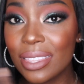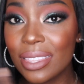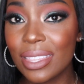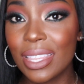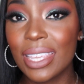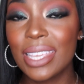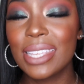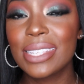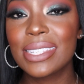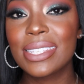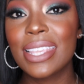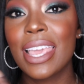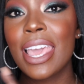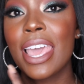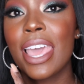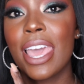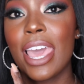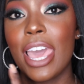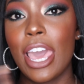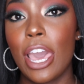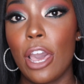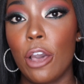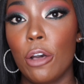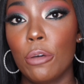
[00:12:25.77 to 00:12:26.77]
this
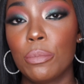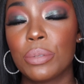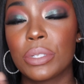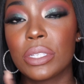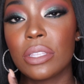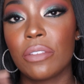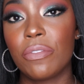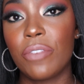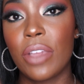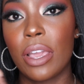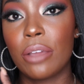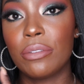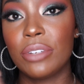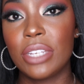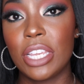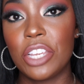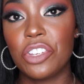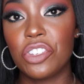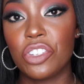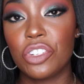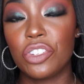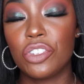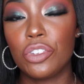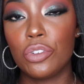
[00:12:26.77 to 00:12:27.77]
helps the foundation